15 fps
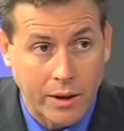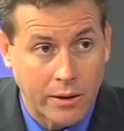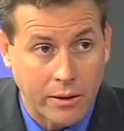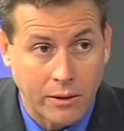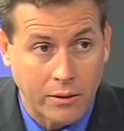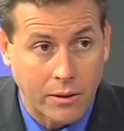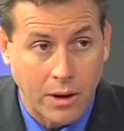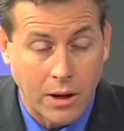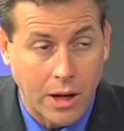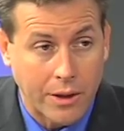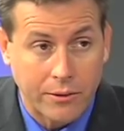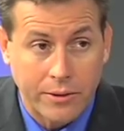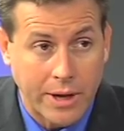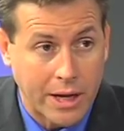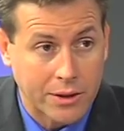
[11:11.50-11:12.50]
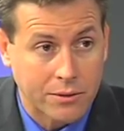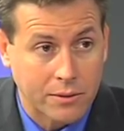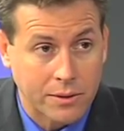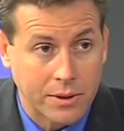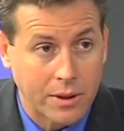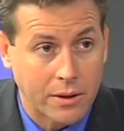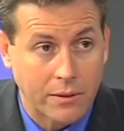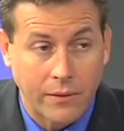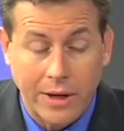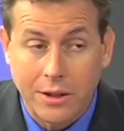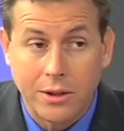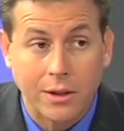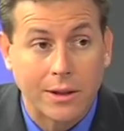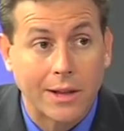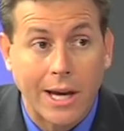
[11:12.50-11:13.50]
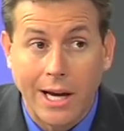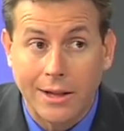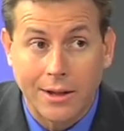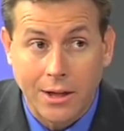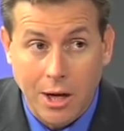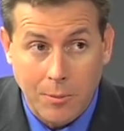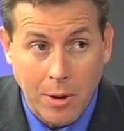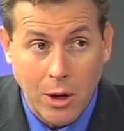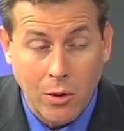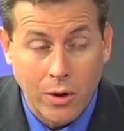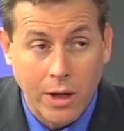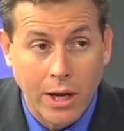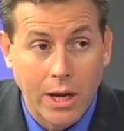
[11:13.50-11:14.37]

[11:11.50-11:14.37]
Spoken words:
at her other natural teeth. Eventually they had to come out,